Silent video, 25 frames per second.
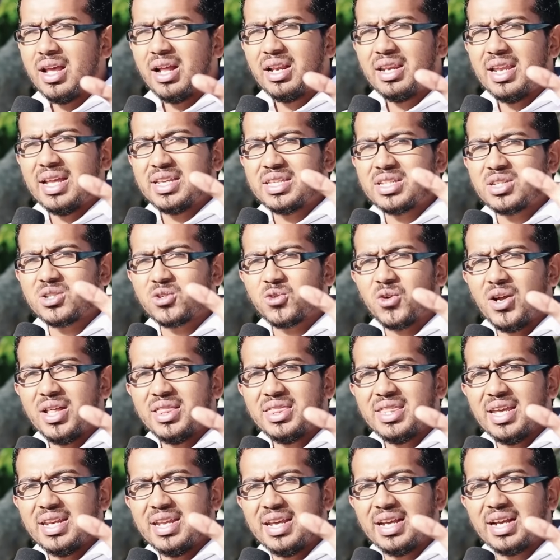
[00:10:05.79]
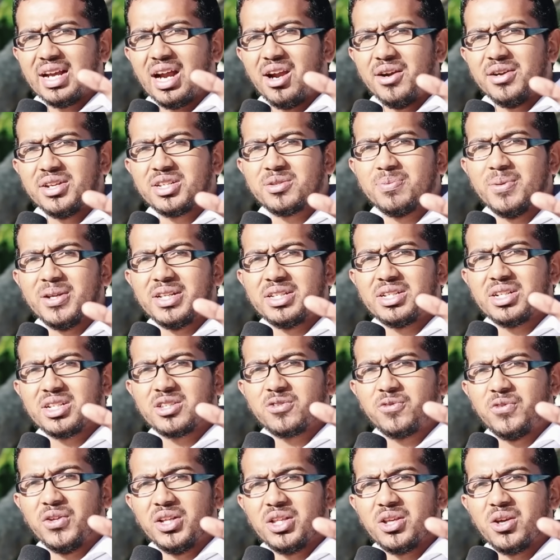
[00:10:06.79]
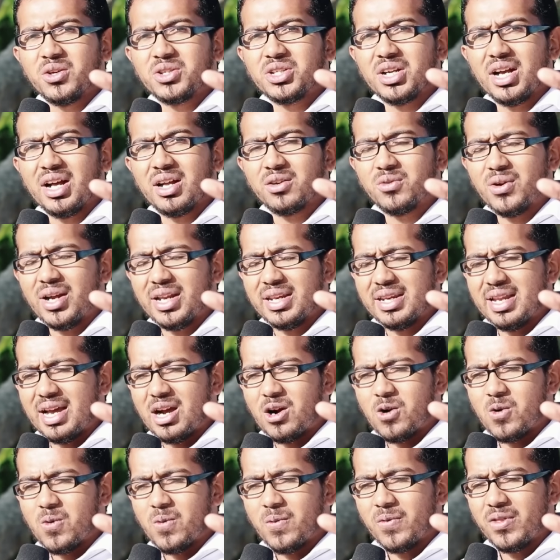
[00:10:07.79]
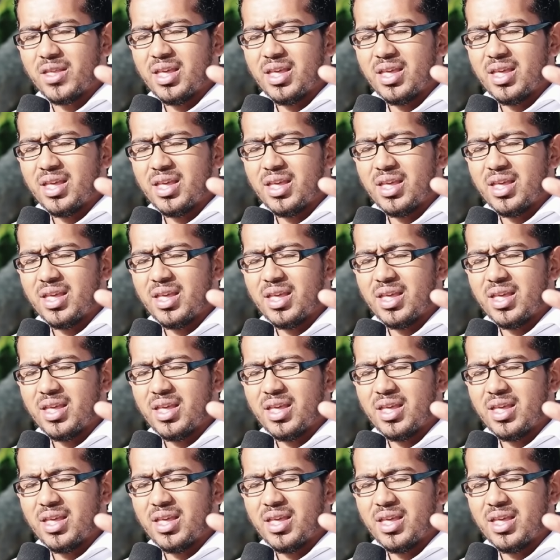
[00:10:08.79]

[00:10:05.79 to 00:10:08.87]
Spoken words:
Let strength and encouragement just fill your child right now.